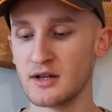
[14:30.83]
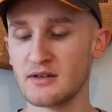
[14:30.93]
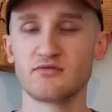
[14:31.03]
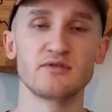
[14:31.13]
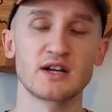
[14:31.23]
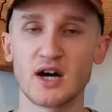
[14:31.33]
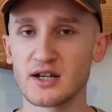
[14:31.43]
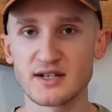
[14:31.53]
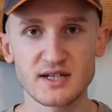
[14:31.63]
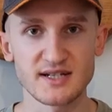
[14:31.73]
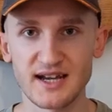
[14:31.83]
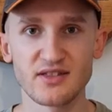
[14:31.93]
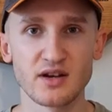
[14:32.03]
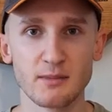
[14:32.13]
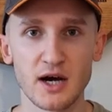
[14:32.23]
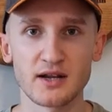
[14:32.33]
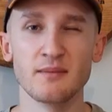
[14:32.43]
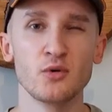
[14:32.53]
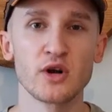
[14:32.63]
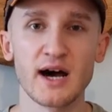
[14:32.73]
regardless of secondary
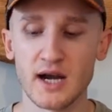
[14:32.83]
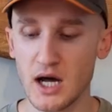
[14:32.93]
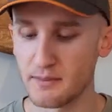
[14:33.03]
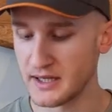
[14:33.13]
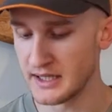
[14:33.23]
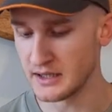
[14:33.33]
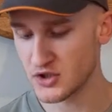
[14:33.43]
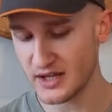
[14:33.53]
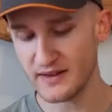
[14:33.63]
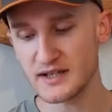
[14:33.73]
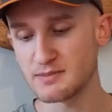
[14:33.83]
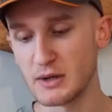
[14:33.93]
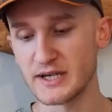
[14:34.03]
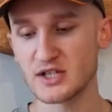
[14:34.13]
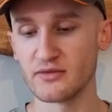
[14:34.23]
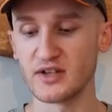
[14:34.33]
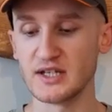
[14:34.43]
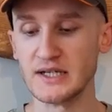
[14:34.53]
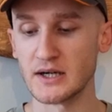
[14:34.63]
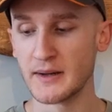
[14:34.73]
market, more R R P. So I think that's my whiskey of the
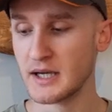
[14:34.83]
year.